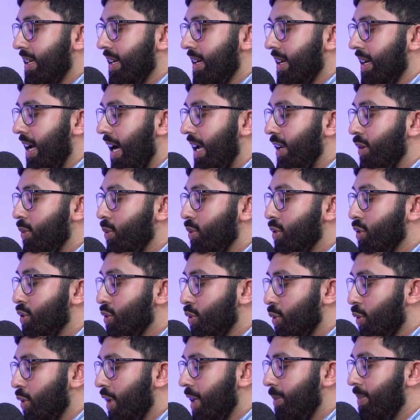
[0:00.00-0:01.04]
and you will
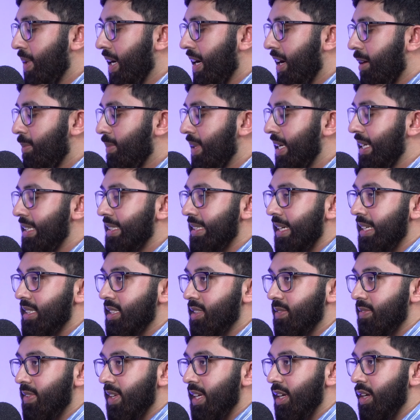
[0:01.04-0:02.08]
surely become
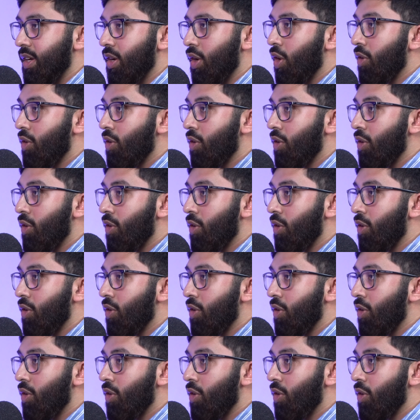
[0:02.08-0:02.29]
excessively